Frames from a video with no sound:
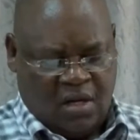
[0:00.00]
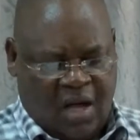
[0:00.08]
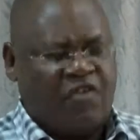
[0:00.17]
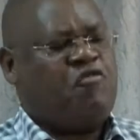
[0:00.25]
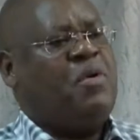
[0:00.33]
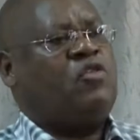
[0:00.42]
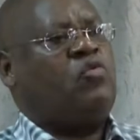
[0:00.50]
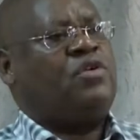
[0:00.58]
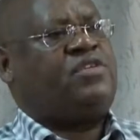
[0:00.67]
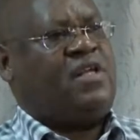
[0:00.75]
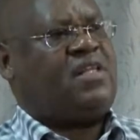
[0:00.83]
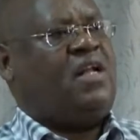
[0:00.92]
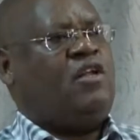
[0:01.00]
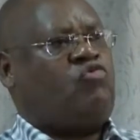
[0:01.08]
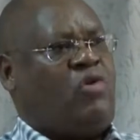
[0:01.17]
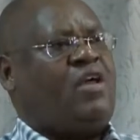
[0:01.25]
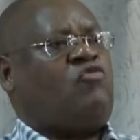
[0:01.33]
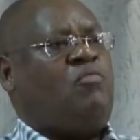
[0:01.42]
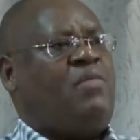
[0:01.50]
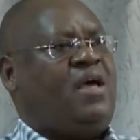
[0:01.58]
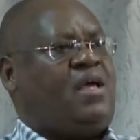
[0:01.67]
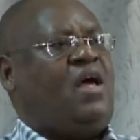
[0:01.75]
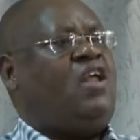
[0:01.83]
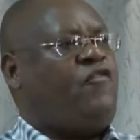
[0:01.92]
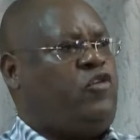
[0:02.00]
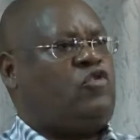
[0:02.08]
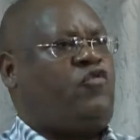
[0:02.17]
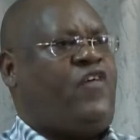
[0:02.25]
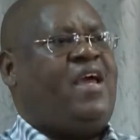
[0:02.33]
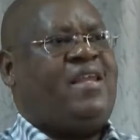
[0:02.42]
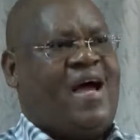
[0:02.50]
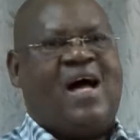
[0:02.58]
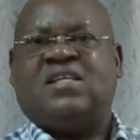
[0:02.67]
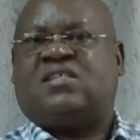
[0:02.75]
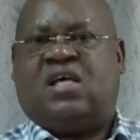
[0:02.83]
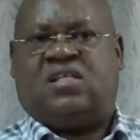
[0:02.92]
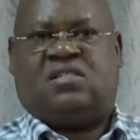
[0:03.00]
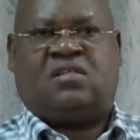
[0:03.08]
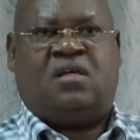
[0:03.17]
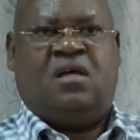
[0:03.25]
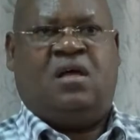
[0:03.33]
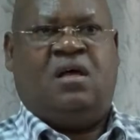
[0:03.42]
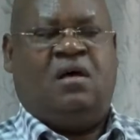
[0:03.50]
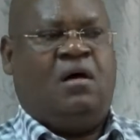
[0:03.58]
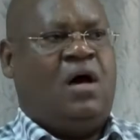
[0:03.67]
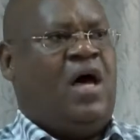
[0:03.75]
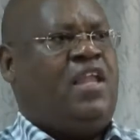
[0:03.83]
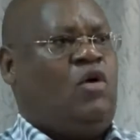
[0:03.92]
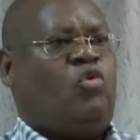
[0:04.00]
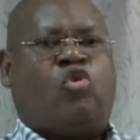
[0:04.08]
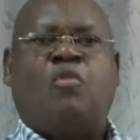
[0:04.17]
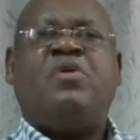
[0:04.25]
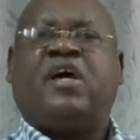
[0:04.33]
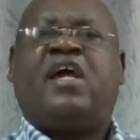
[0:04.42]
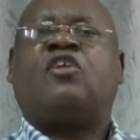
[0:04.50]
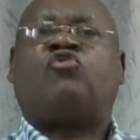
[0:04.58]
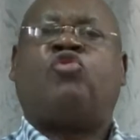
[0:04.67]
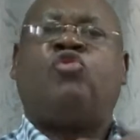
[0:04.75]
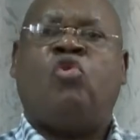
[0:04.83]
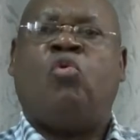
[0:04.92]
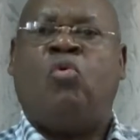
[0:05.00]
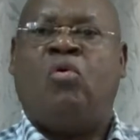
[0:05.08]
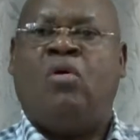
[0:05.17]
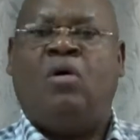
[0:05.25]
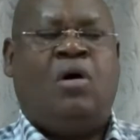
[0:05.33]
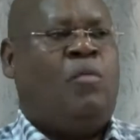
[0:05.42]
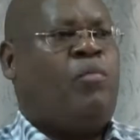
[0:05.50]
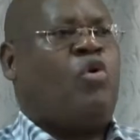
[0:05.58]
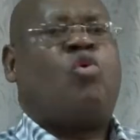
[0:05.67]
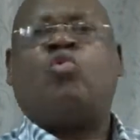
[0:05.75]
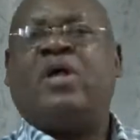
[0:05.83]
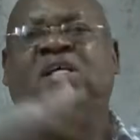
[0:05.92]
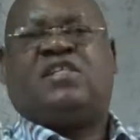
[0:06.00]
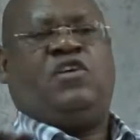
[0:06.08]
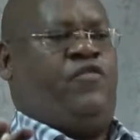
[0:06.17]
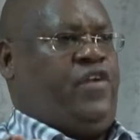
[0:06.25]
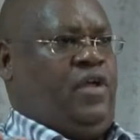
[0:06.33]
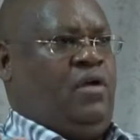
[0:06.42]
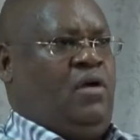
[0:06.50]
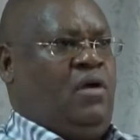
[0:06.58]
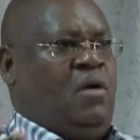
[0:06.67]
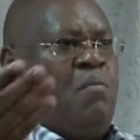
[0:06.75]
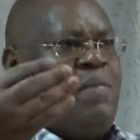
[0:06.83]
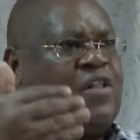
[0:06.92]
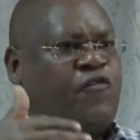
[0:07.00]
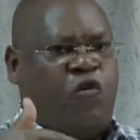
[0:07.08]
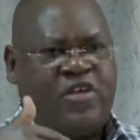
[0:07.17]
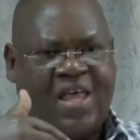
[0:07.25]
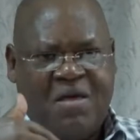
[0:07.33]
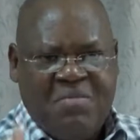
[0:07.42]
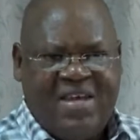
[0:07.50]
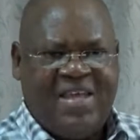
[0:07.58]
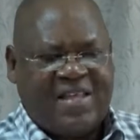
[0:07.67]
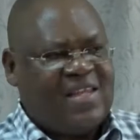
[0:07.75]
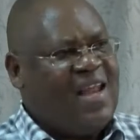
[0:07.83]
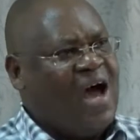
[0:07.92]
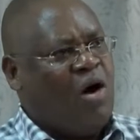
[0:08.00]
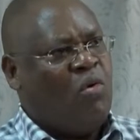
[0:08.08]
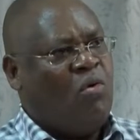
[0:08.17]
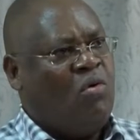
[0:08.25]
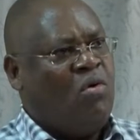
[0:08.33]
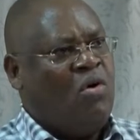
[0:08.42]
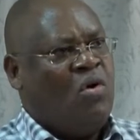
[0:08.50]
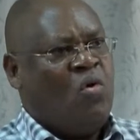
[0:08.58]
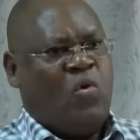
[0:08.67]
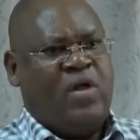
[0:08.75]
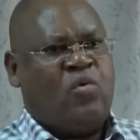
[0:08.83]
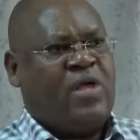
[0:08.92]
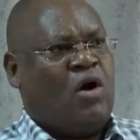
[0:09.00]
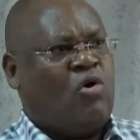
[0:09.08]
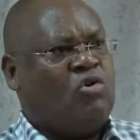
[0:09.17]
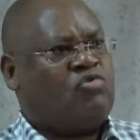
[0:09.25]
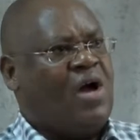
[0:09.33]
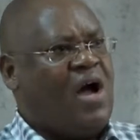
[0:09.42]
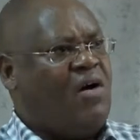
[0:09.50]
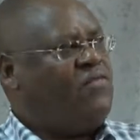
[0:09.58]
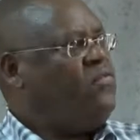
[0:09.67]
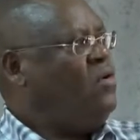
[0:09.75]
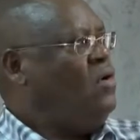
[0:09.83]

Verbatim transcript: government will certainly try to make an effort to find answers, and they will communicate to you progressively. But for the immediate now, when we are going to have,